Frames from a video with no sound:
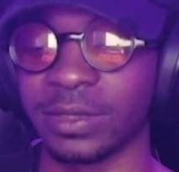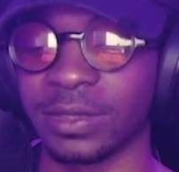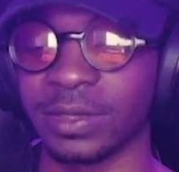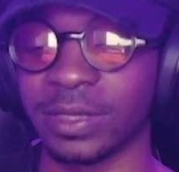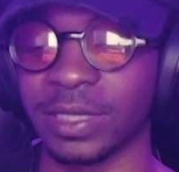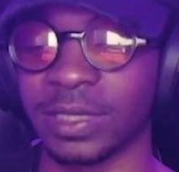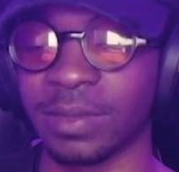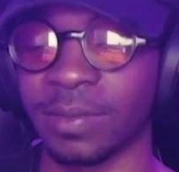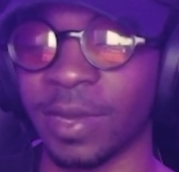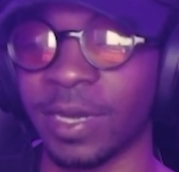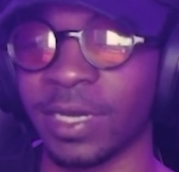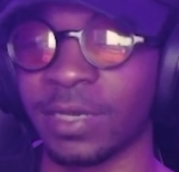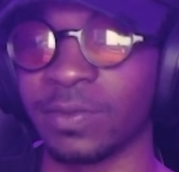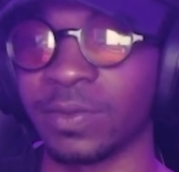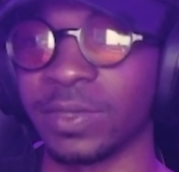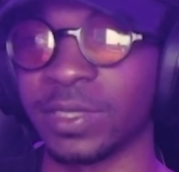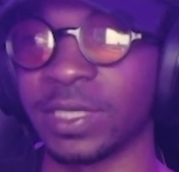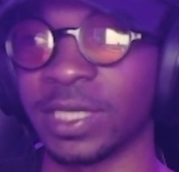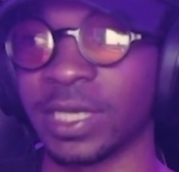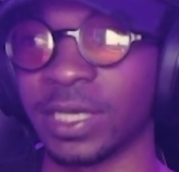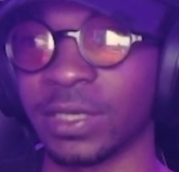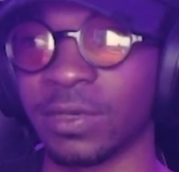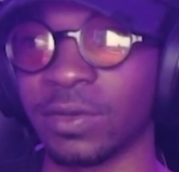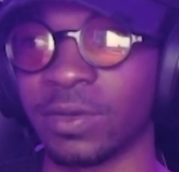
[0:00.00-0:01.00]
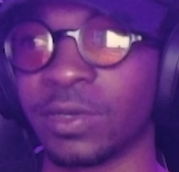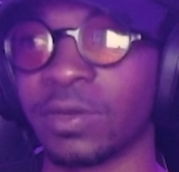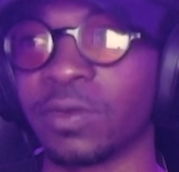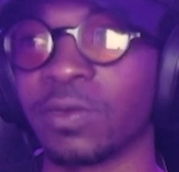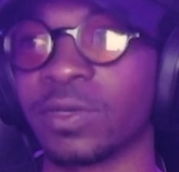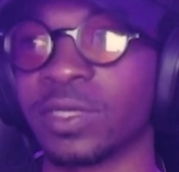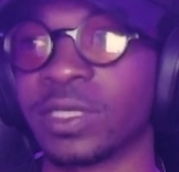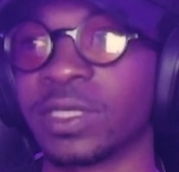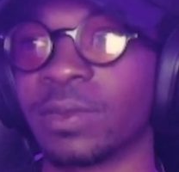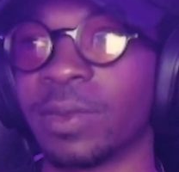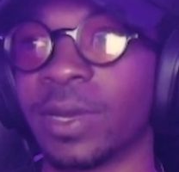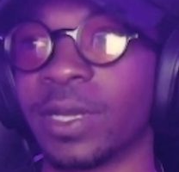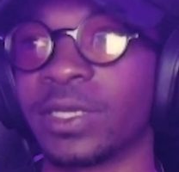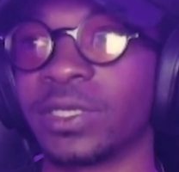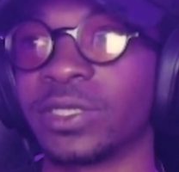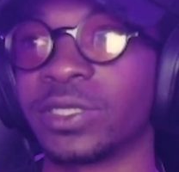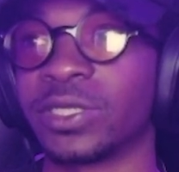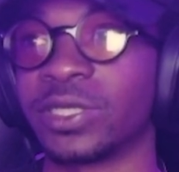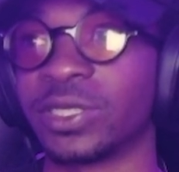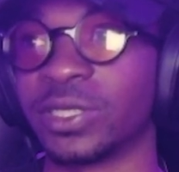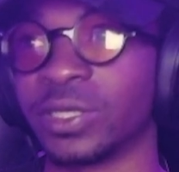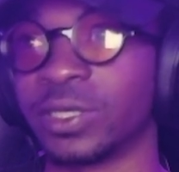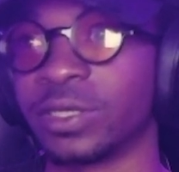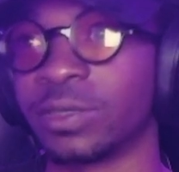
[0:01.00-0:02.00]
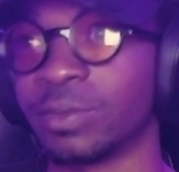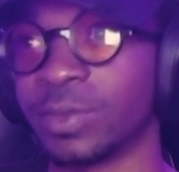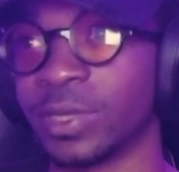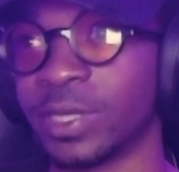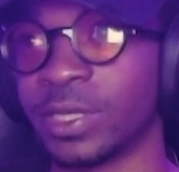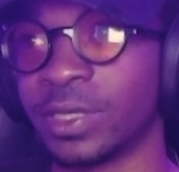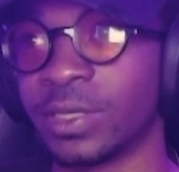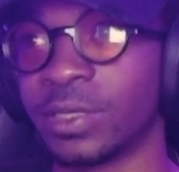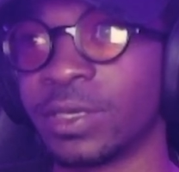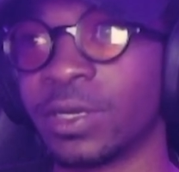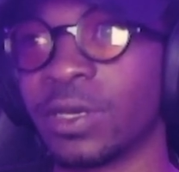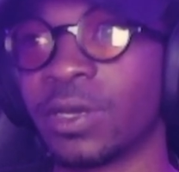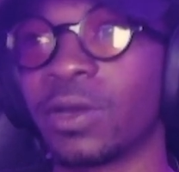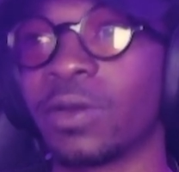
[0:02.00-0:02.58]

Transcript: somebody was singing on it, or somebody should be,